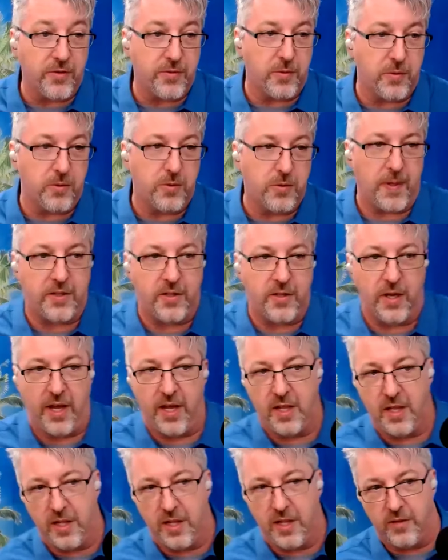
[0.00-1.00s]
with respect to
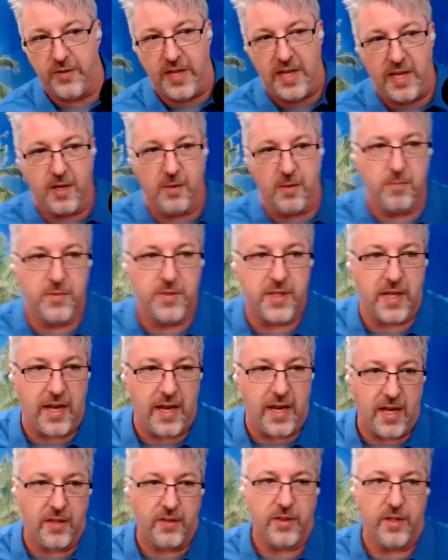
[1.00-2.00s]
LLVMs
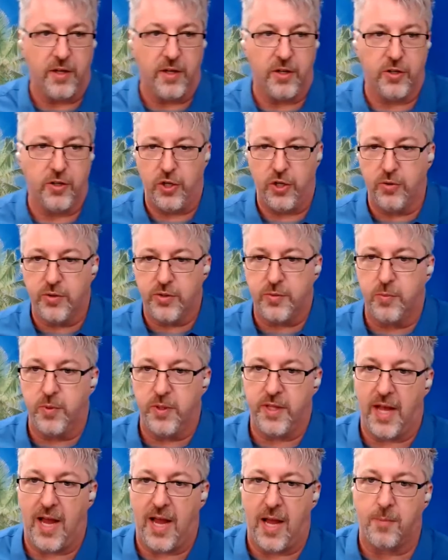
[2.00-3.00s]
and their use
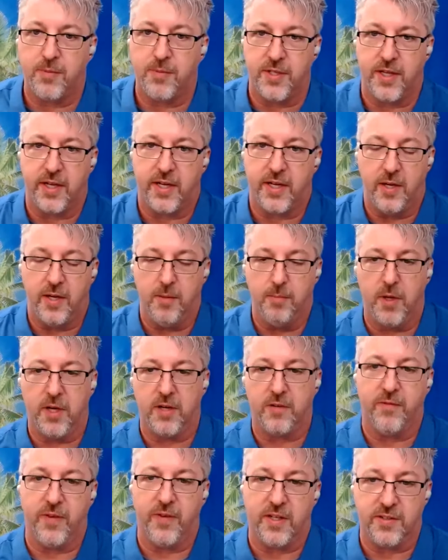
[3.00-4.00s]
with okay. AppSec and
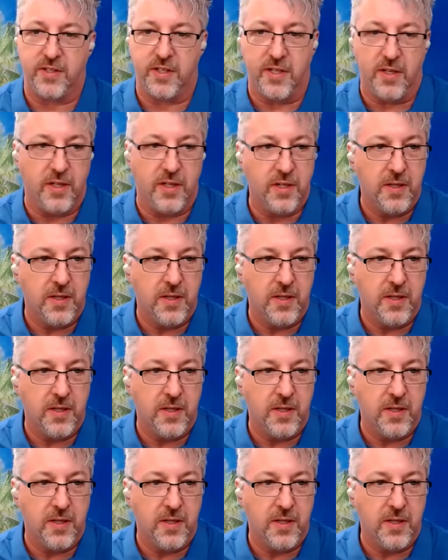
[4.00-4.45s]
bug fixing.